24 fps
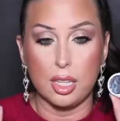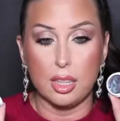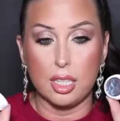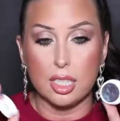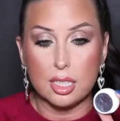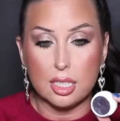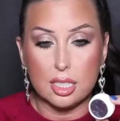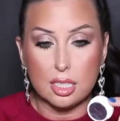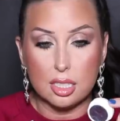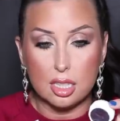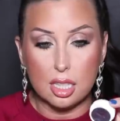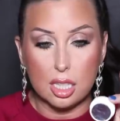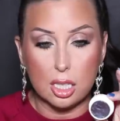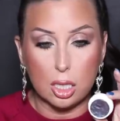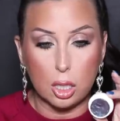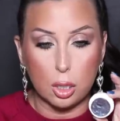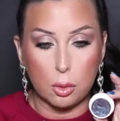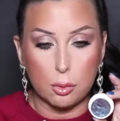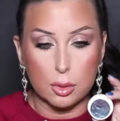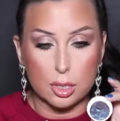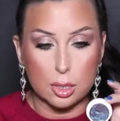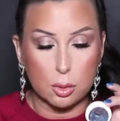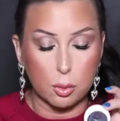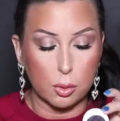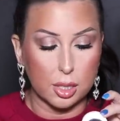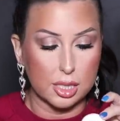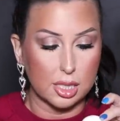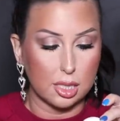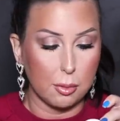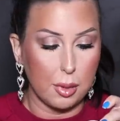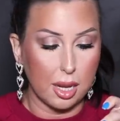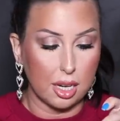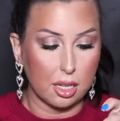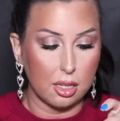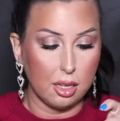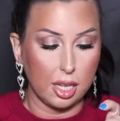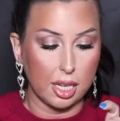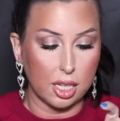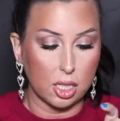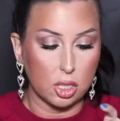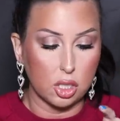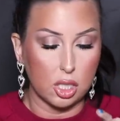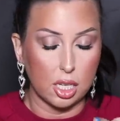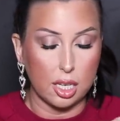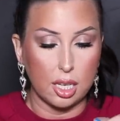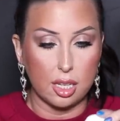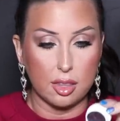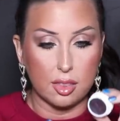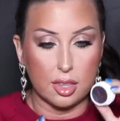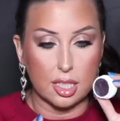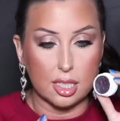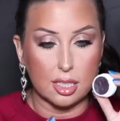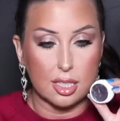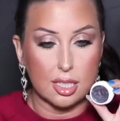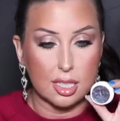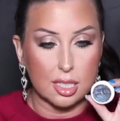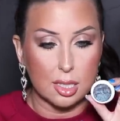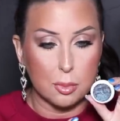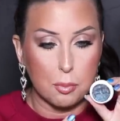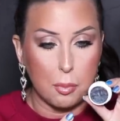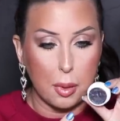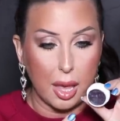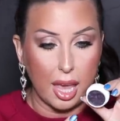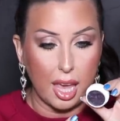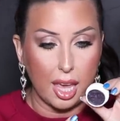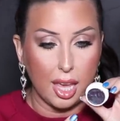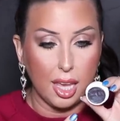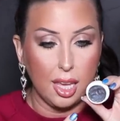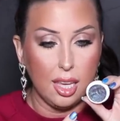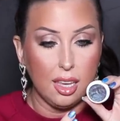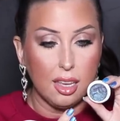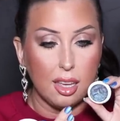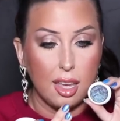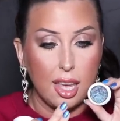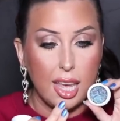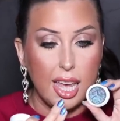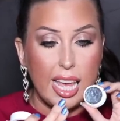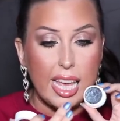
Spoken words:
This is the newest one to my collection. This is Bay.